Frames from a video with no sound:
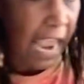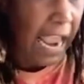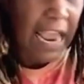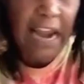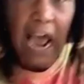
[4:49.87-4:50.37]

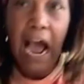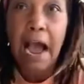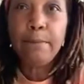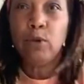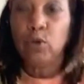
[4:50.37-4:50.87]
and
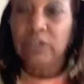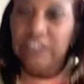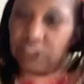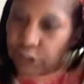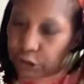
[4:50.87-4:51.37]
I'm
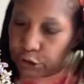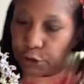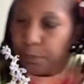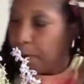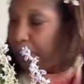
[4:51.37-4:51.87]
going to
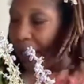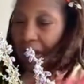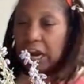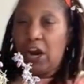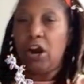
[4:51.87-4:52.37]

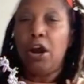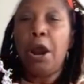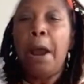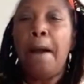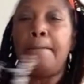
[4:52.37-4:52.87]
prepare
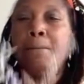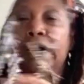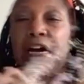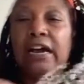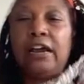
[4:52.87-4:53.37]

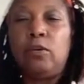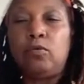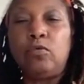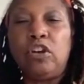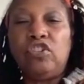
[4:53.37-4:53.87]
my
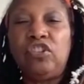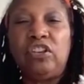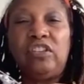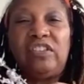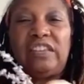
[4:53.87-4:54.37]

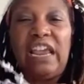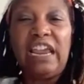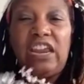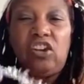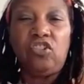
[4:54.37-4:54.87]
Russian
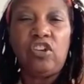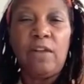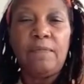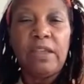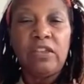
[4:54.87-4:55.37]
sage.
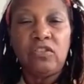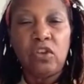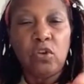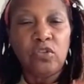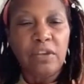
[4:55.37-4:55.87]

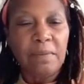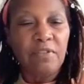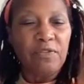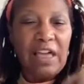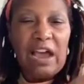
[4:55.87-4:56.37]
So some of the
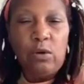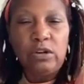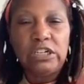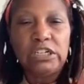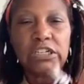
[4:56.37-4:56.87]

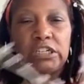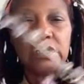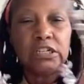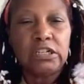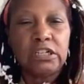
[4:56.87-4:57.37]
flowers
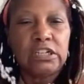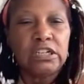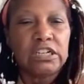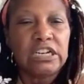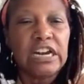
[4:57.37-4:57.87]

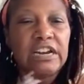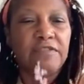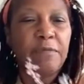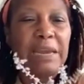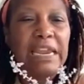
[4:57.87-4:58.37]
are kind
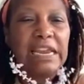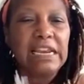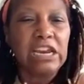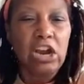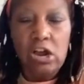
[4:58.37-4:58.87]
of
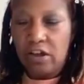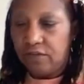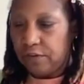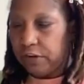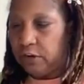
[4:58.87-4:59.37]
peeling
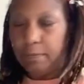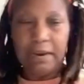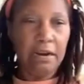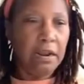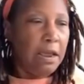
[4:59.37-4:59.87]
off a little
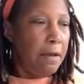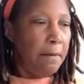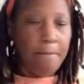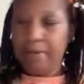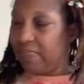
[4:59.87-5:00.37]
bit,
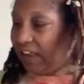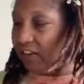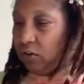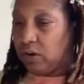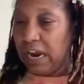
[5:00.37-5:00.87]
but that's
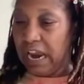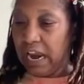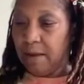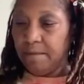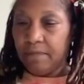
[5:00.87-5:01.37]

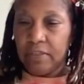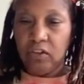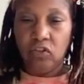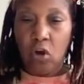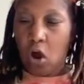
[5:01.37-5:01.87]
okay.
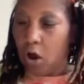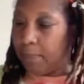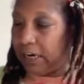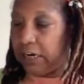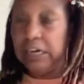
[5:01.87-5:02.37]
This will all
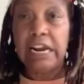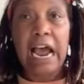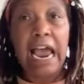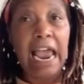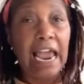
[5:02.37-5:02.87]
be good.
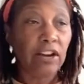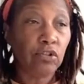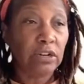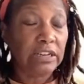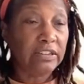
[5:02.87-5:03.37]
I
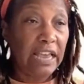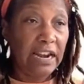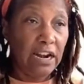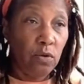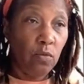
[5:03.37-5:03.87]
actually set it in